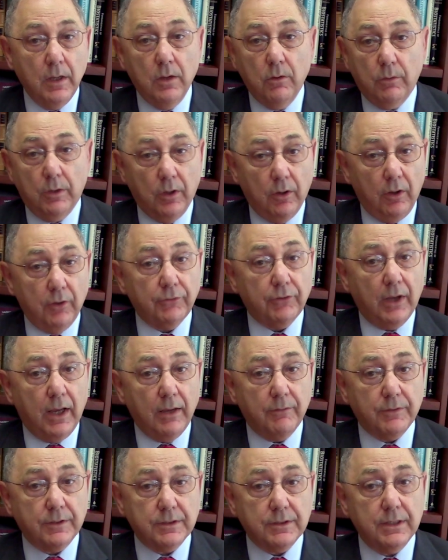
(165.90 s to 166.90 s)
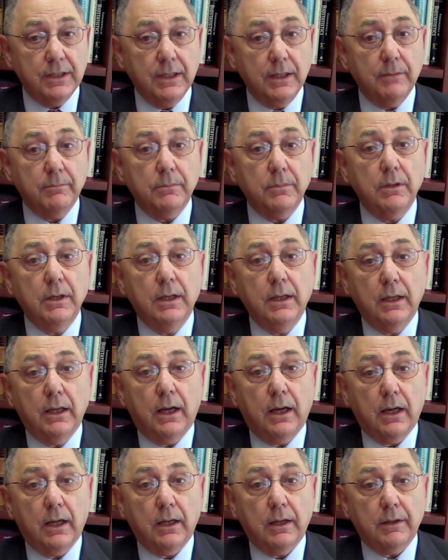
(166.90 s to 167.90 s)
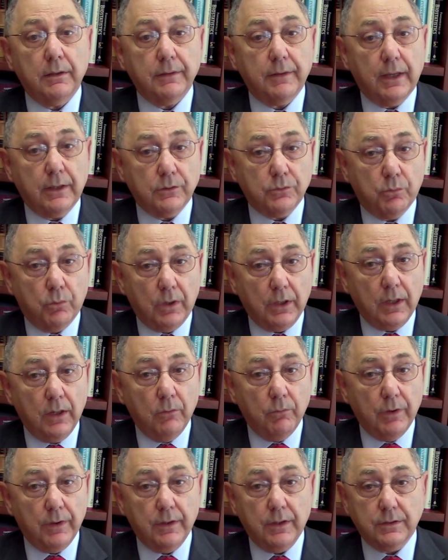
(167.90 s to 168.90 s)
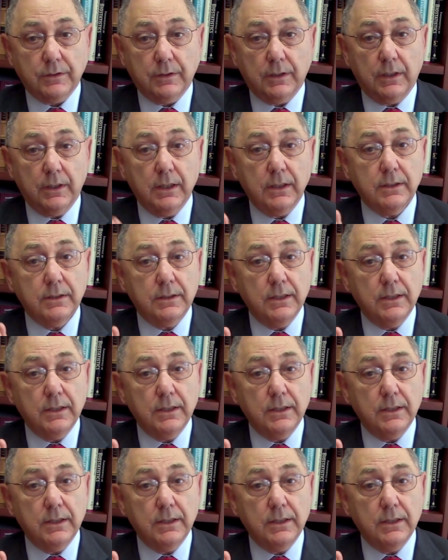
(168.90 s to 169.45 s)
We also have a team that's working with us to